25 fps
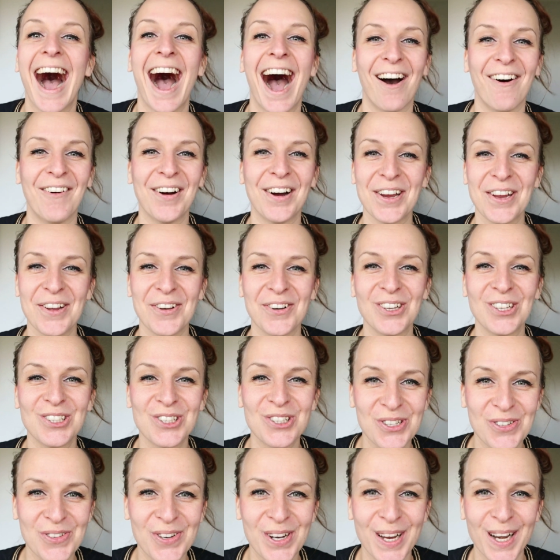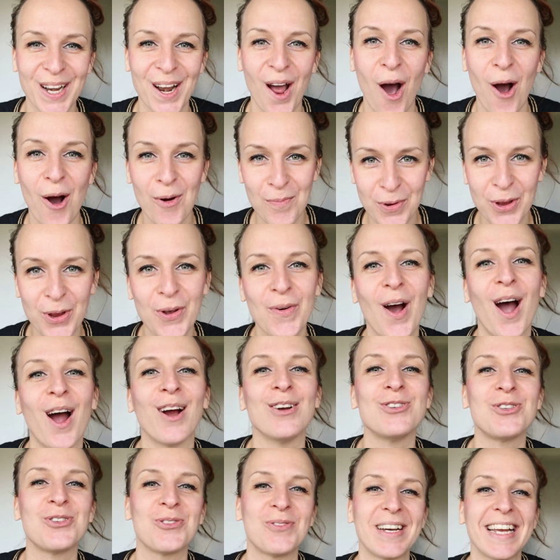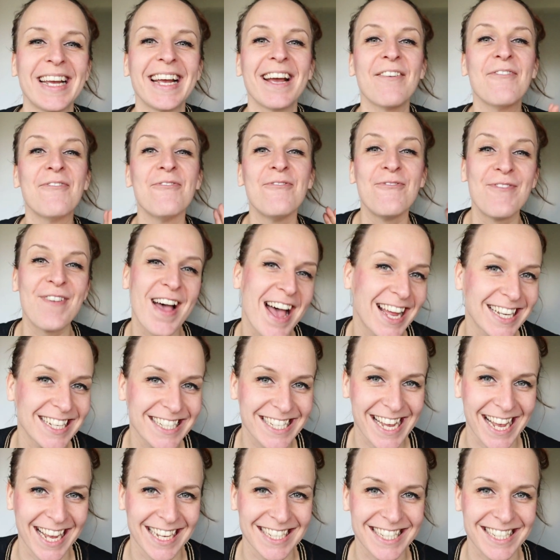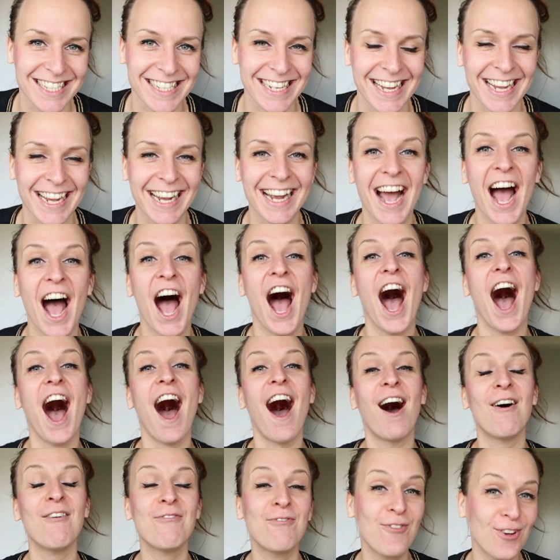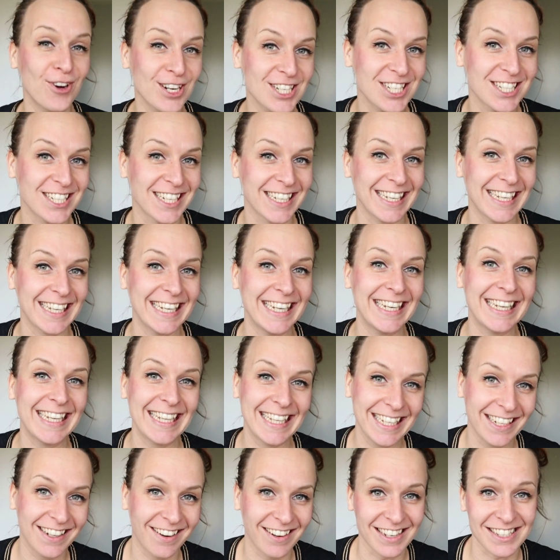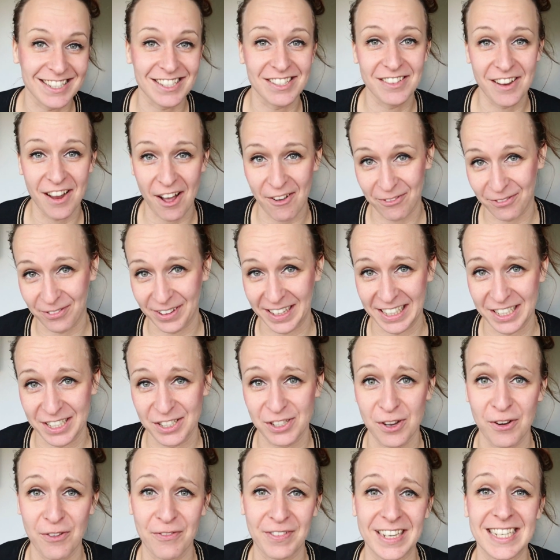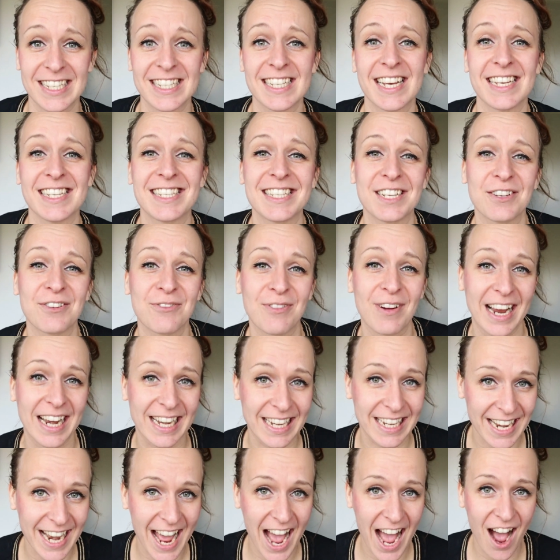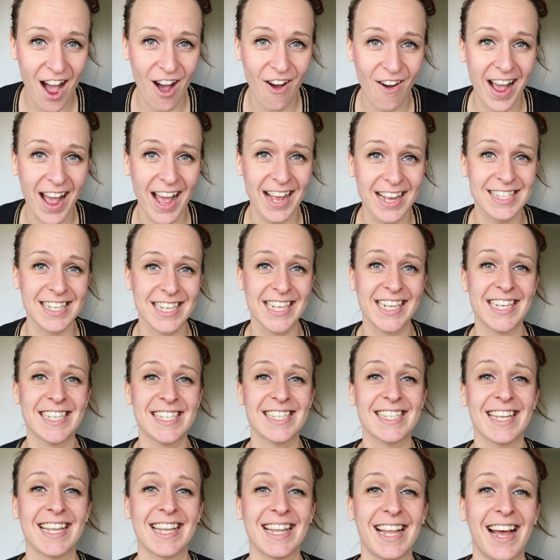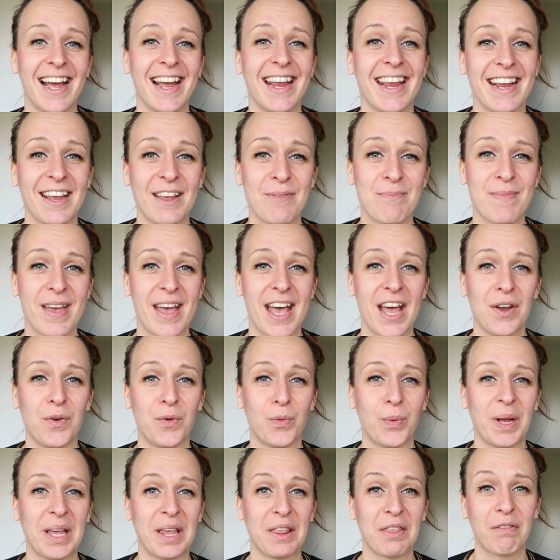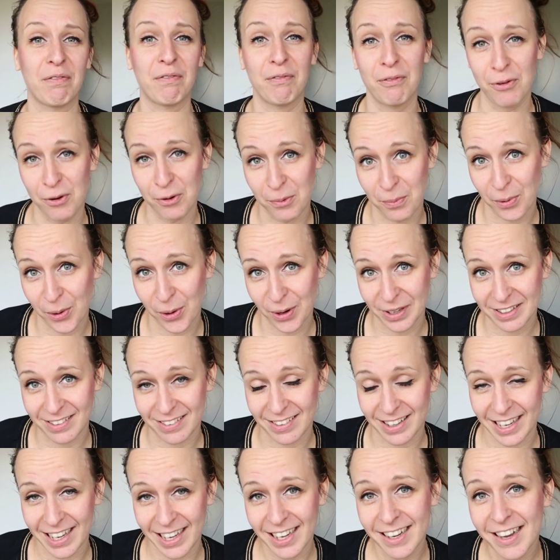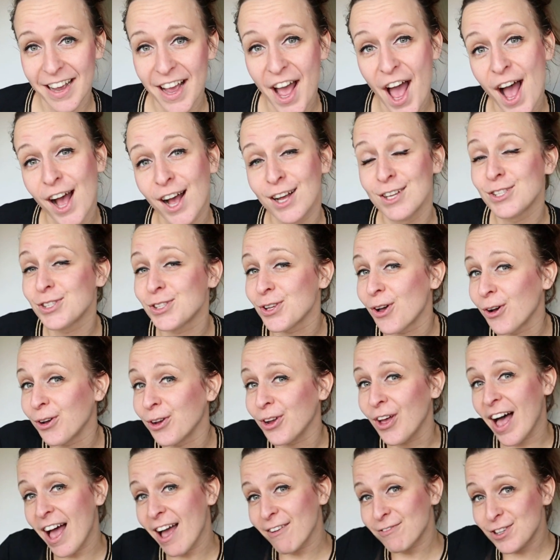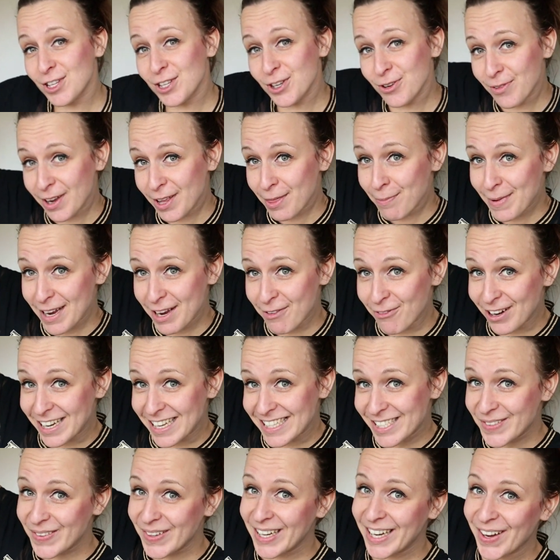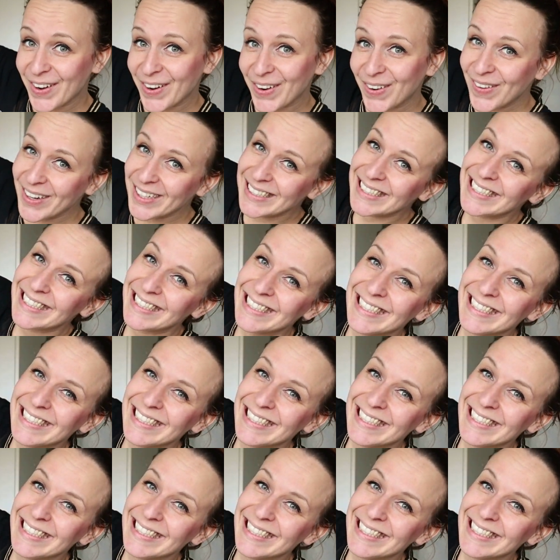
How are you all doing? Hope you are doing fantastic. Unfortunately, Leon is not feeling so fantastic right now as he is lying in bed with food poisoning. So you'll have to do with me for this video.